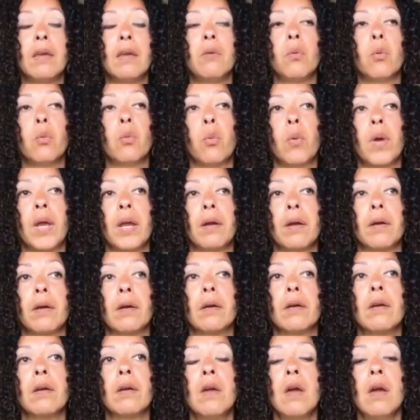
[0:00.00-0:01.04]
where
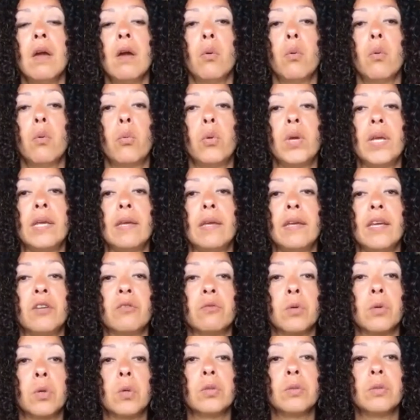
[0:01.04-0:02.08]
we
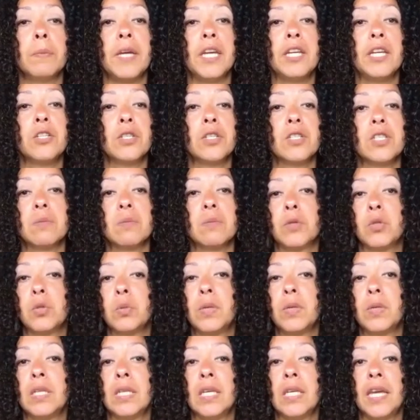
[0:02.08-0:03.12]
enrolled patients
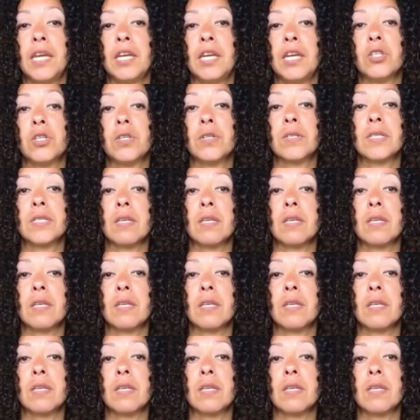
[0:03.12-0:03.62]
between the ages